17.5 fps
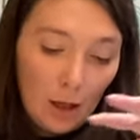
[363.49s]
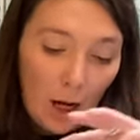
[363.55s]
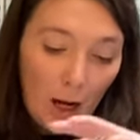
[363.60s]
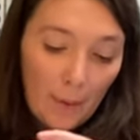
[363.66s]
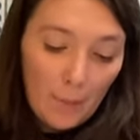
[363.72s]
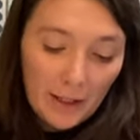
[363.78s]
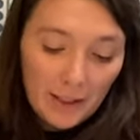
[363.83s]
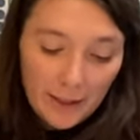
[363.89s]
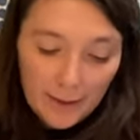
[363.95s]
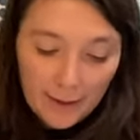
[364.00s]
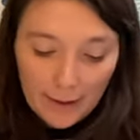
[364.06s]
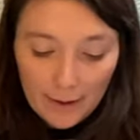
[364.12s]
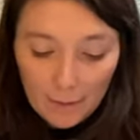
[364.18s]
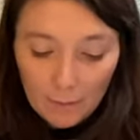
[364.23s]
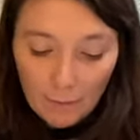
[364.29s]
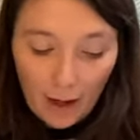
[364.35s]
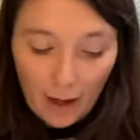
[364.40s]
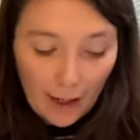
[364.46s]
Um, I just did
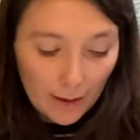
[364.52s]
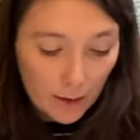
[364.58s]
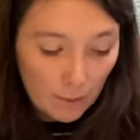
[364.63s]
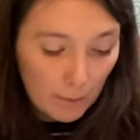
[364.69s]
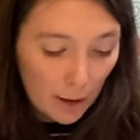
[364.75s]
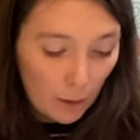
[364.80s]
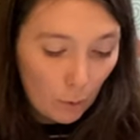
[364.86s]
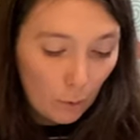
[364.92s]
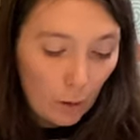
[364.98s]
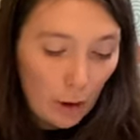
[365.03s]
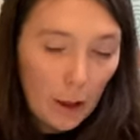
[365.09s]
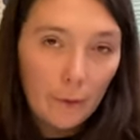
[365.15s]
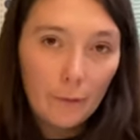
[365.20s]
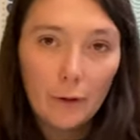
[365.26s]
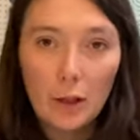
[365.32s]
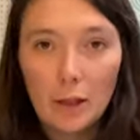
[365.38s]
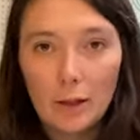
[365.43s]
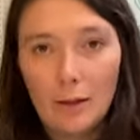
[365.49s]
them randomly all
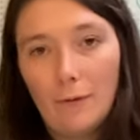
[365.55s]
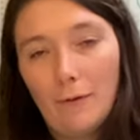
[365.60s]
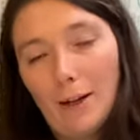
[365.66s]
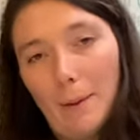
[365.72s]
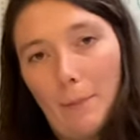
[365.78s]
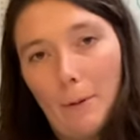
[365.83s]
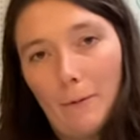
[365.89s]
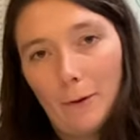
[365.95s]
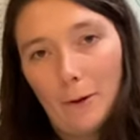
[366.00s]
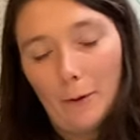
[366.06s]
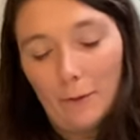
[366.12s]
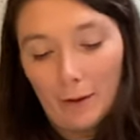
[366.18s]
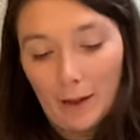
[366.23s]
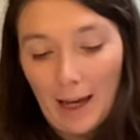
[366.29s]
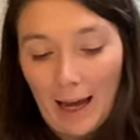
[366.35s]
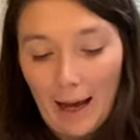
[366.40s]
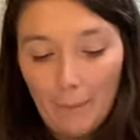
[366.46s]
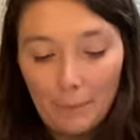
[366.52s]
over just to fill up a few of the
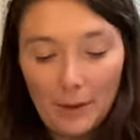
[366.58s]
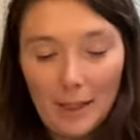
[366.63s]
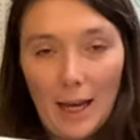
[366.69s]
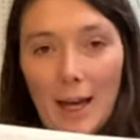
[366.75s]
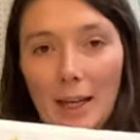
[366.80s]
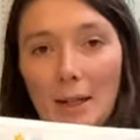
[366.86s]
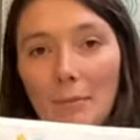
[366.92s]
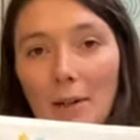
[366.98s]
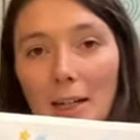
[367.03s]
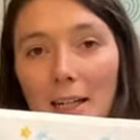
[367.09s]
gaps, and I'm